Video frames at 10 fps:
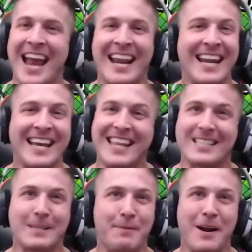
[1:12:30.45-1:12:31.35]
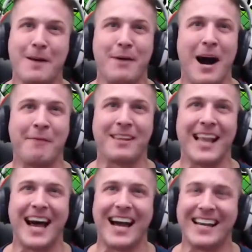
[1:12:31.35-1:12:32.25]
any of this spirit bomb
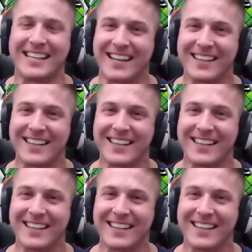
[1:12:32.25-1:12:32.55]
like.